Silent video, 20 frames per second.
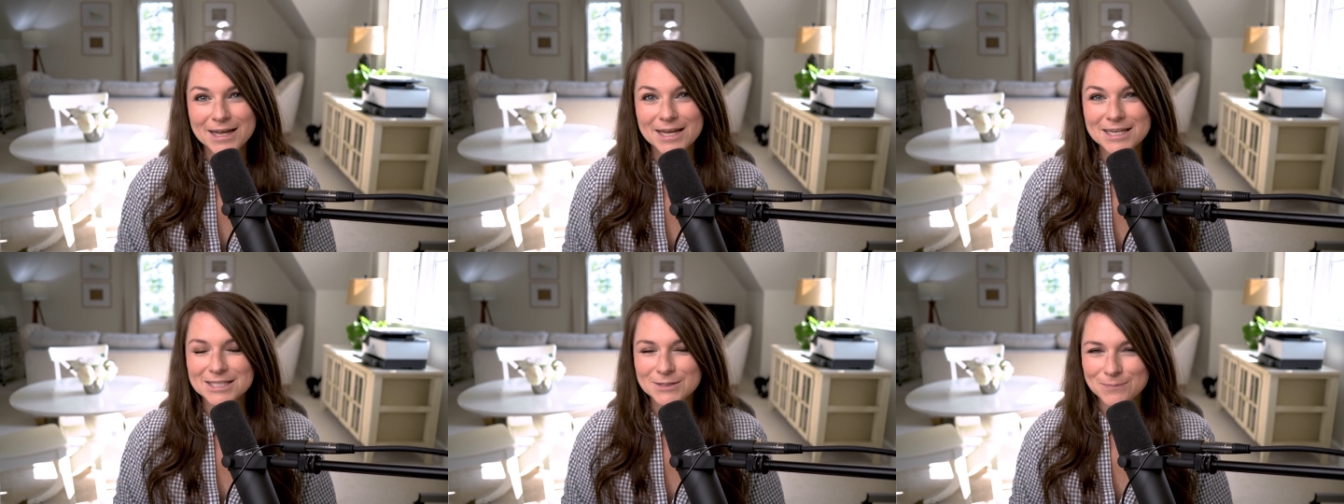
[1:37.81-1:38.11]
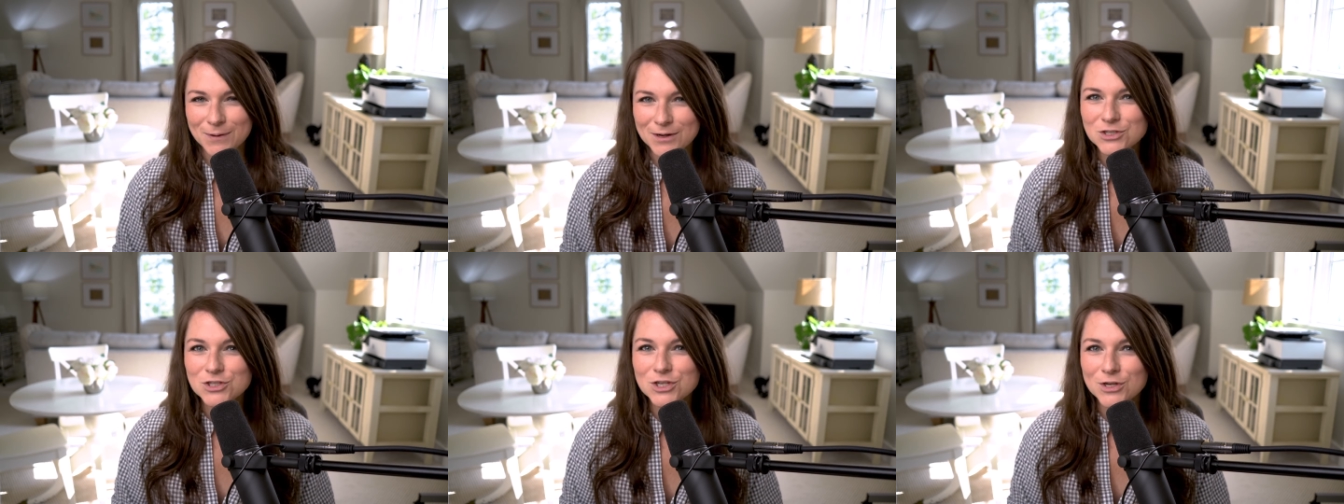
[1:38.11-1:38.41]

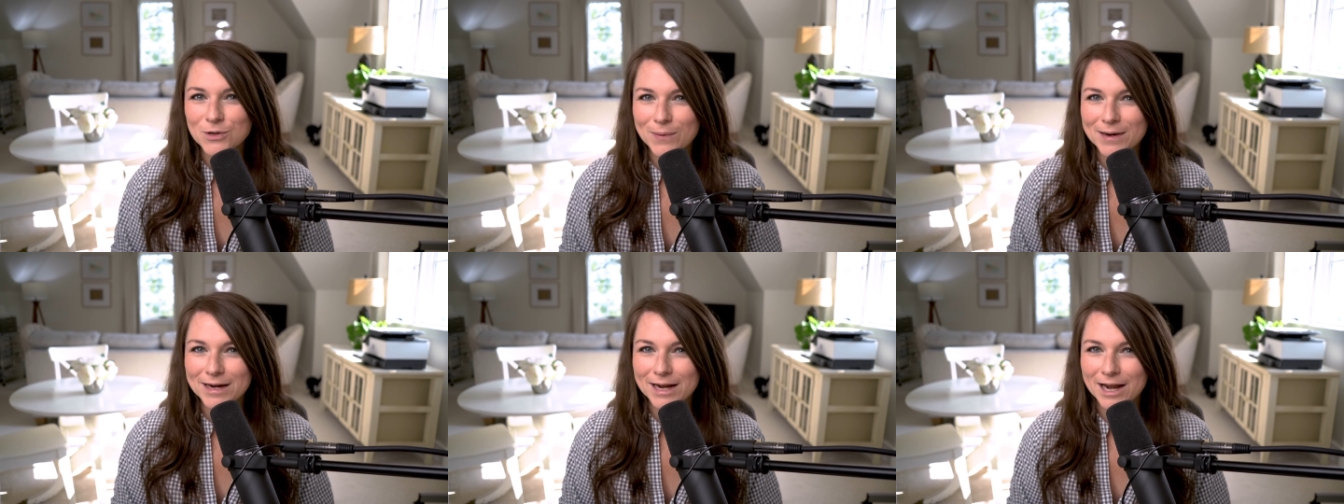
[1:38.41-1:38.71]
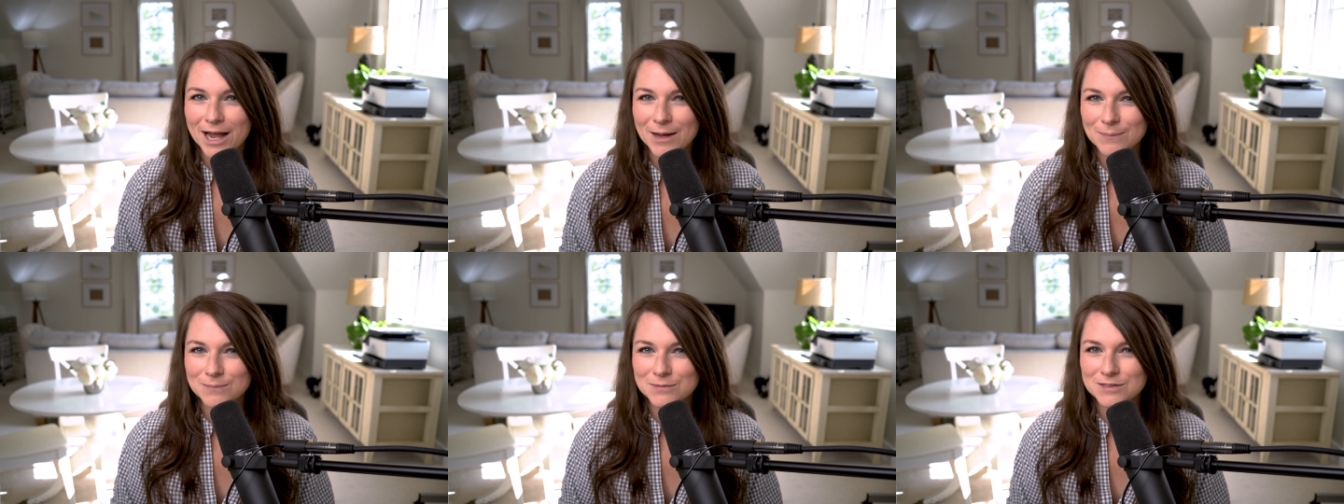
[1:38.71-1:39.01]
especially when it
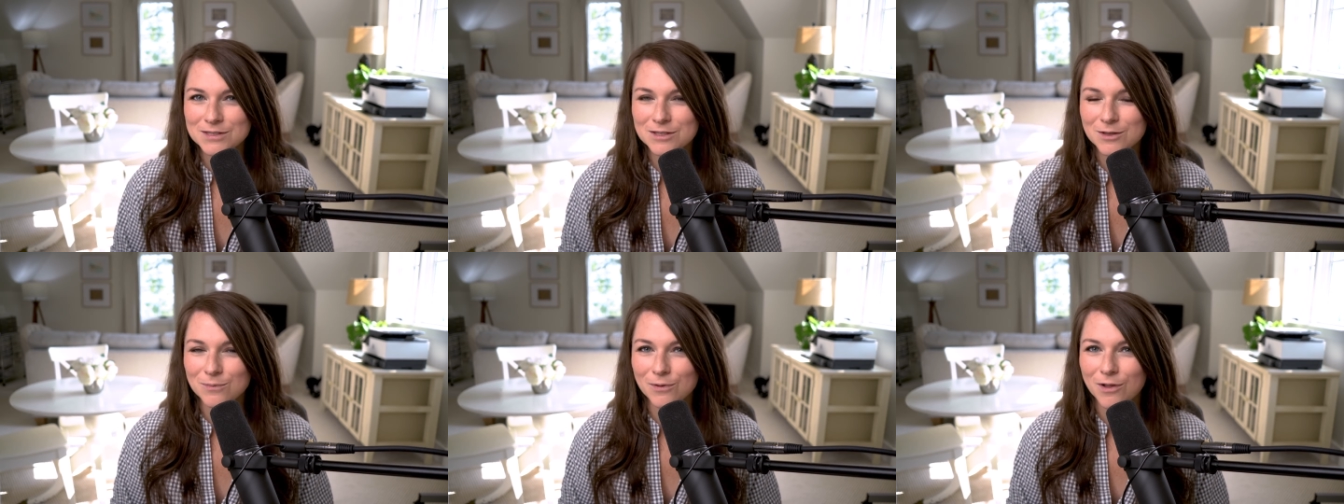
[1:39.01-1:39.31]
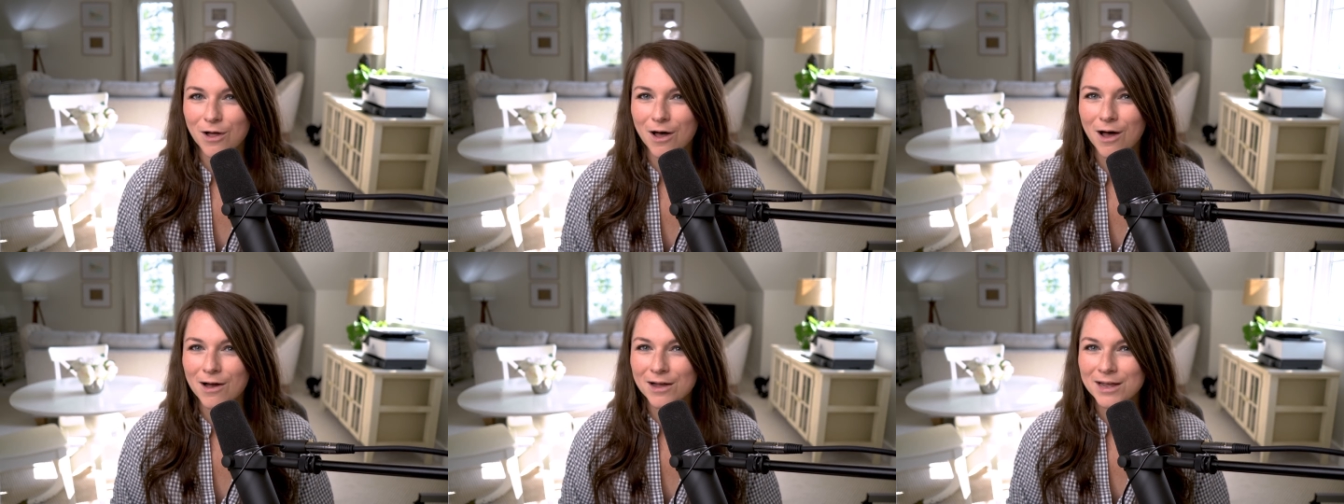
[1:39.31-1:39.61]
comes to the
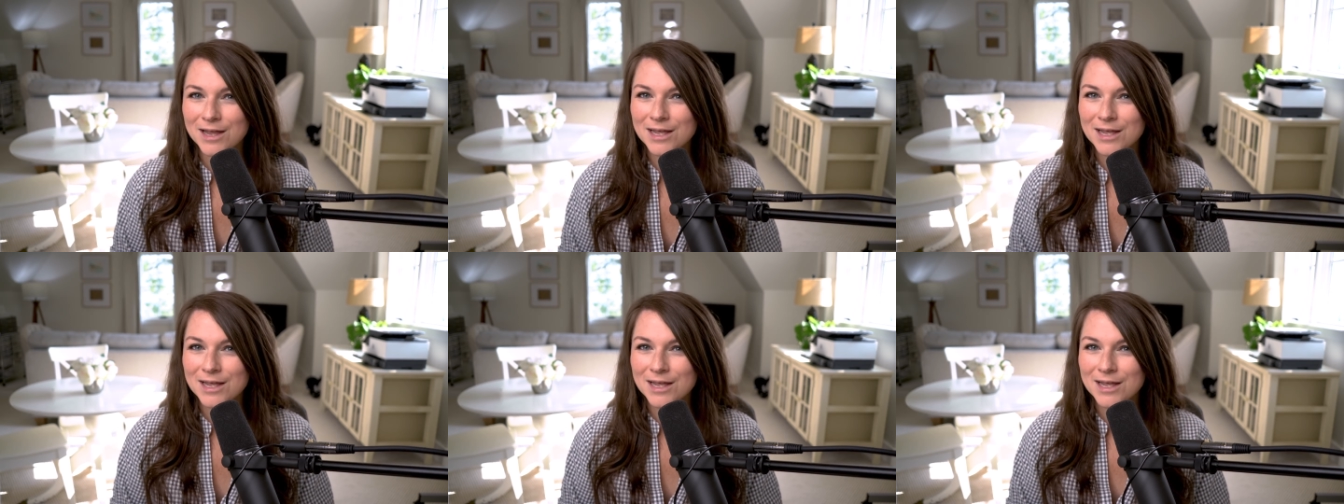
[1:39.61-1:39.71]
blog.